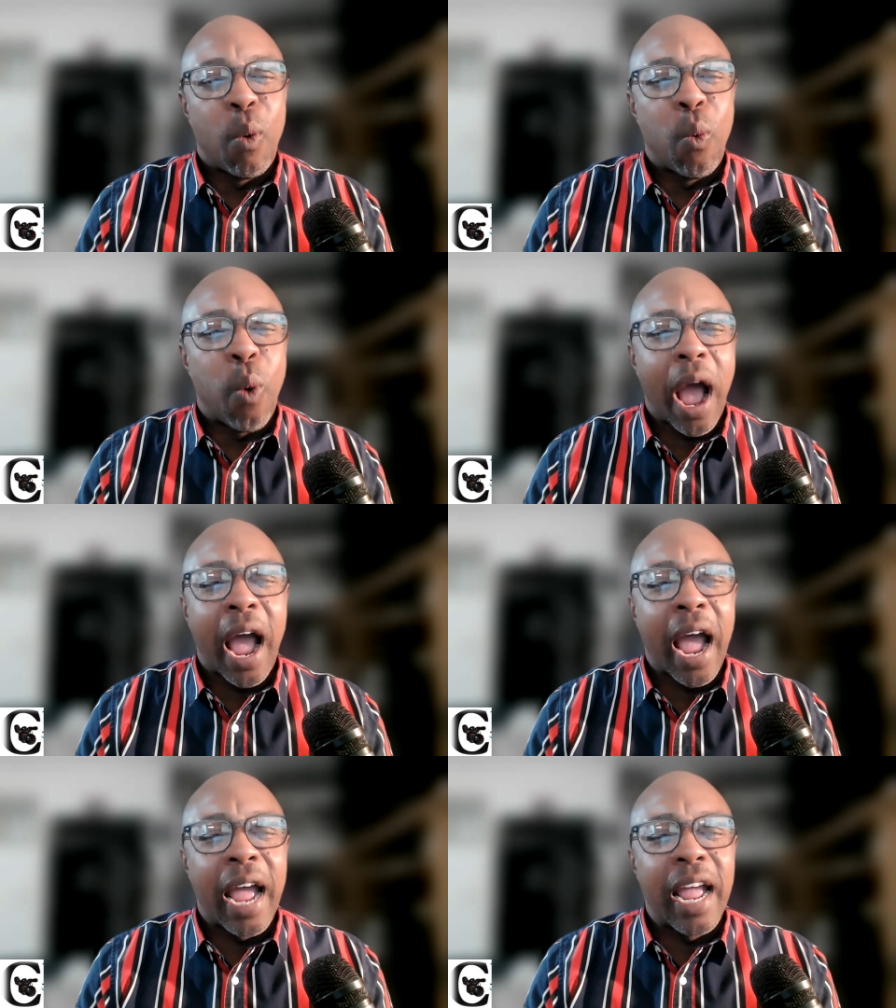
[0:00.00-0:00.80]

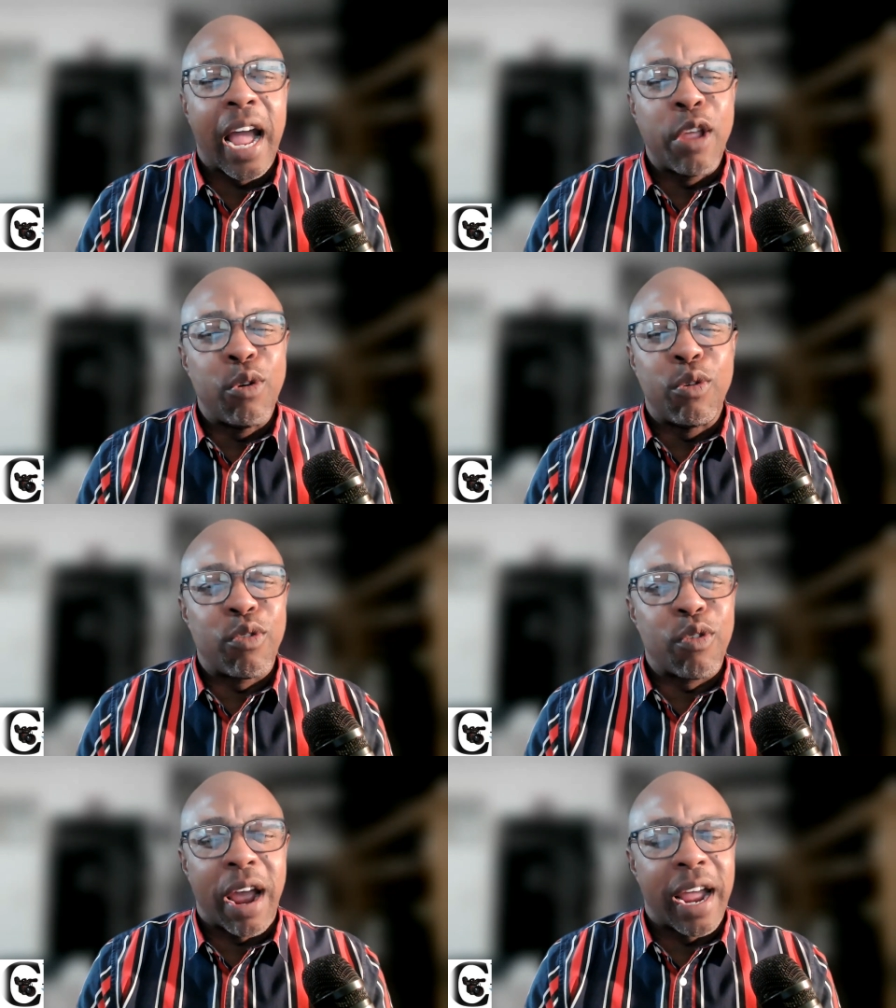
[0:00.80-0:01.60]
why are you
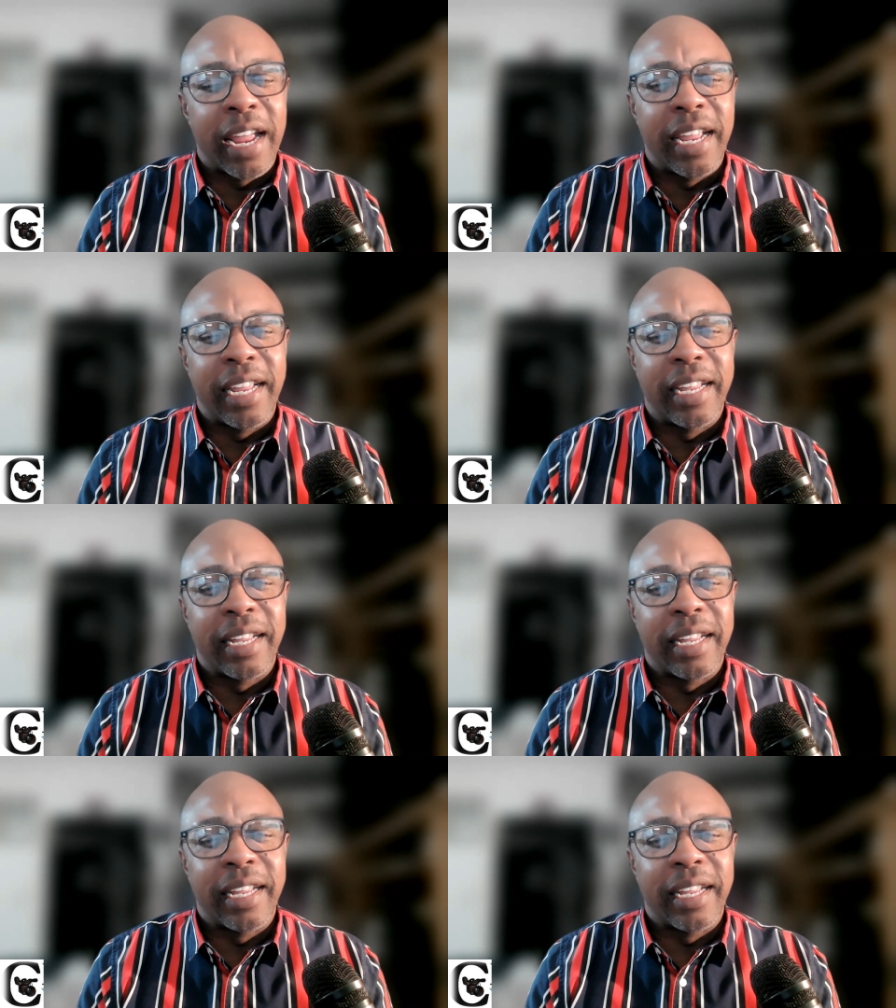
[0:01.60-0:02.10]
crying?